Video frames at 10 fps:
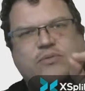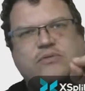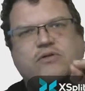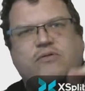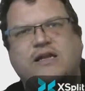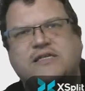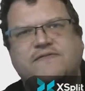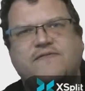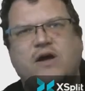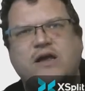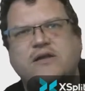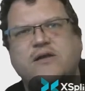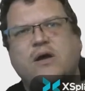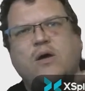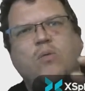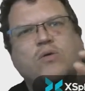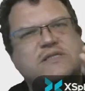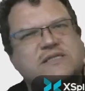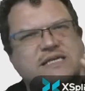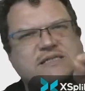correctly defined? What does
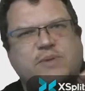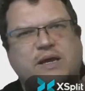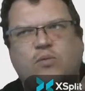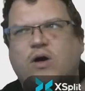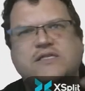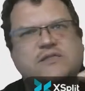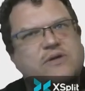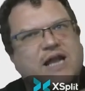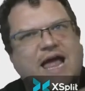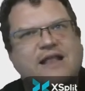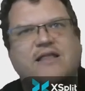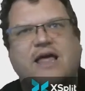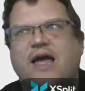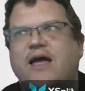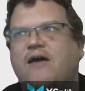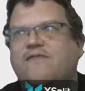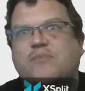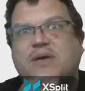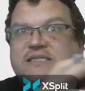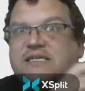this mean? Why is there an n there? Have I
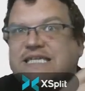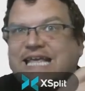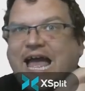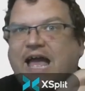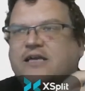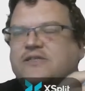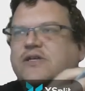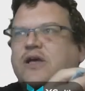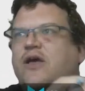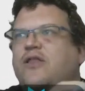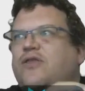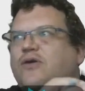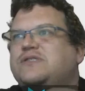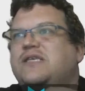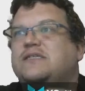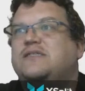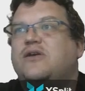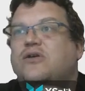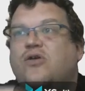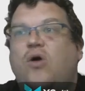missed a dx? Those things
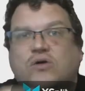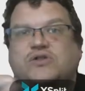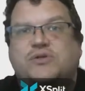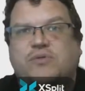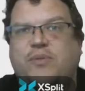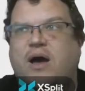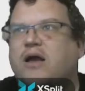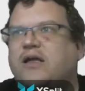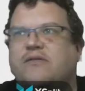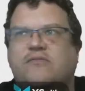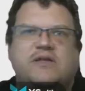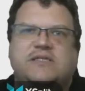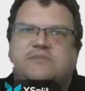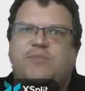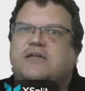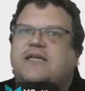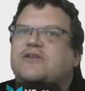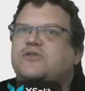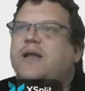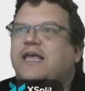can cost you a mark, and this is marked out of
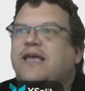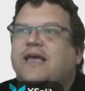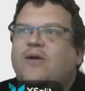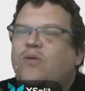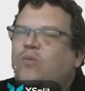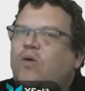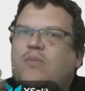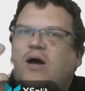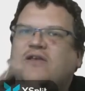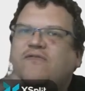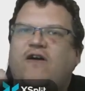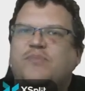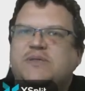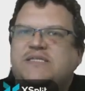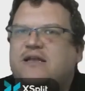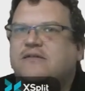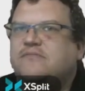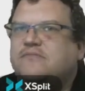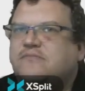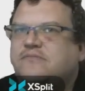20. 1 mark is 5%,
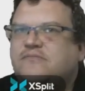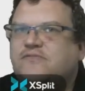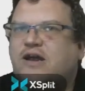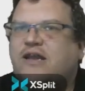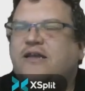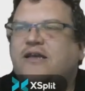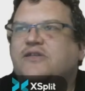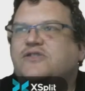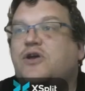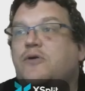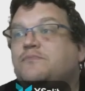right? So